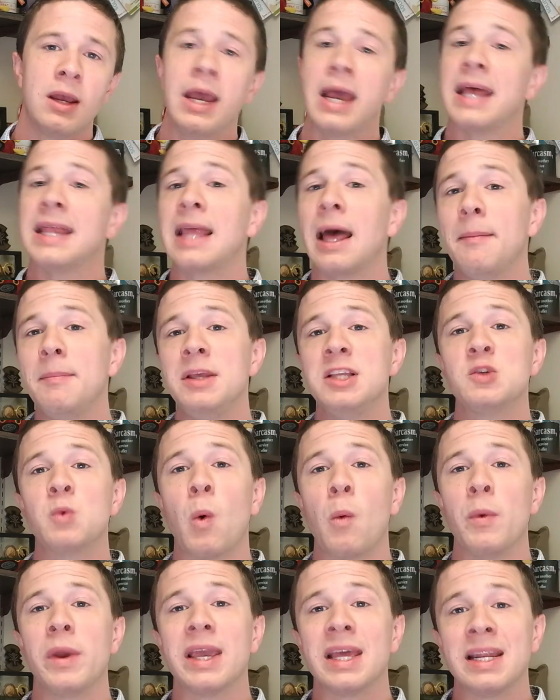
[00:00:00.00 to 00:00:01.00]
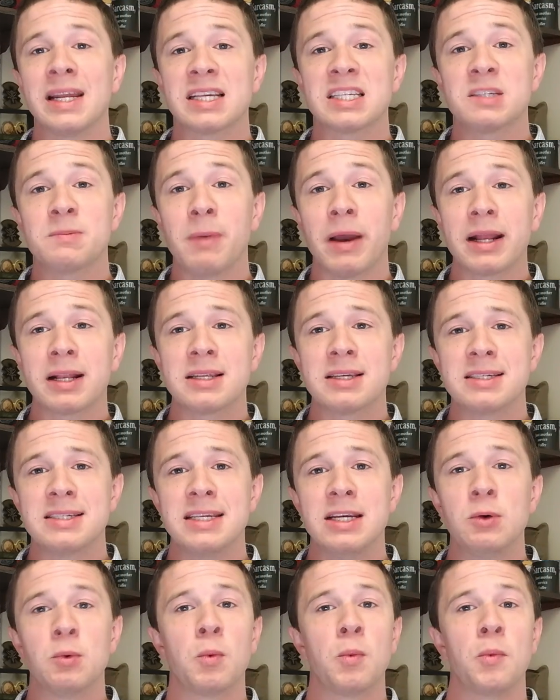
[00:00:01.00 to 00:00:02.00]
And that means what we can expect to
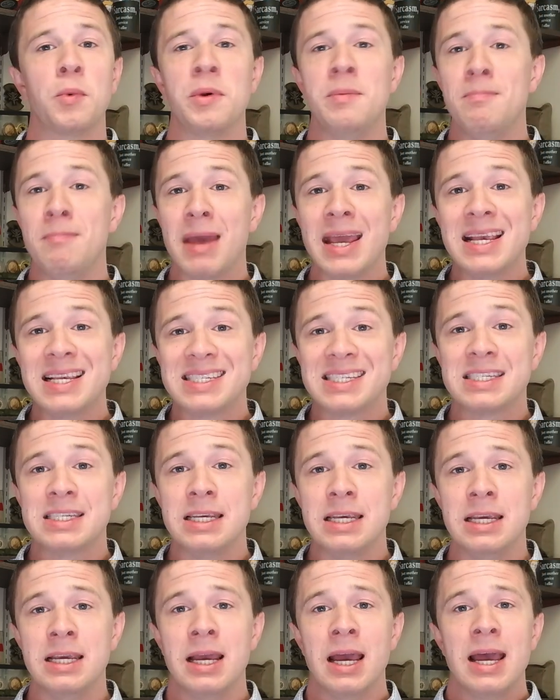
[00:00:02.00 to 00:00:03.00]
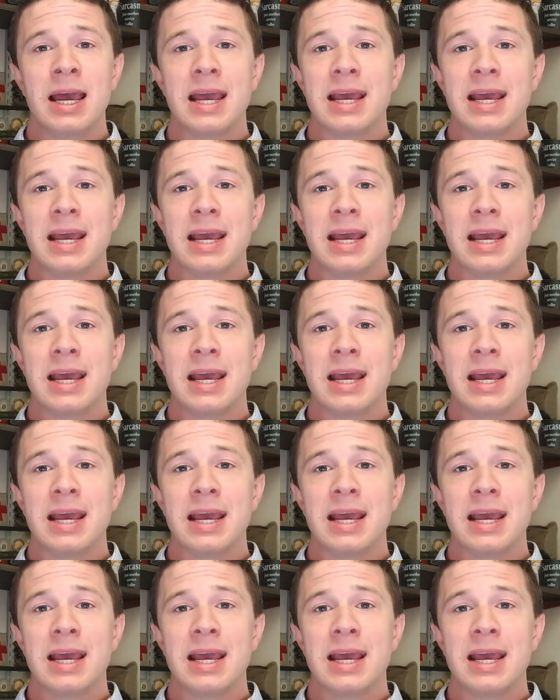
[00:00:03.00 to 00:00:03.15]
see, or what we may see,